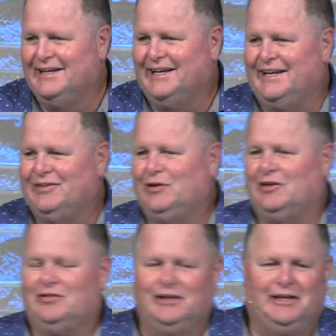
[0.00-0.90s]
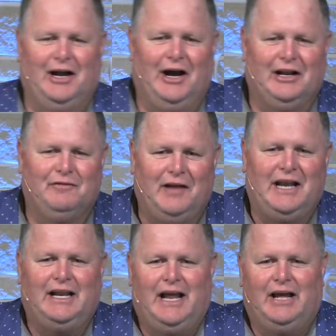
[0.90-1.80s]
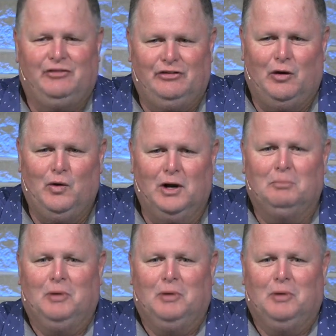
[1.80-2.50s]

And so I said, God, if any dads show up,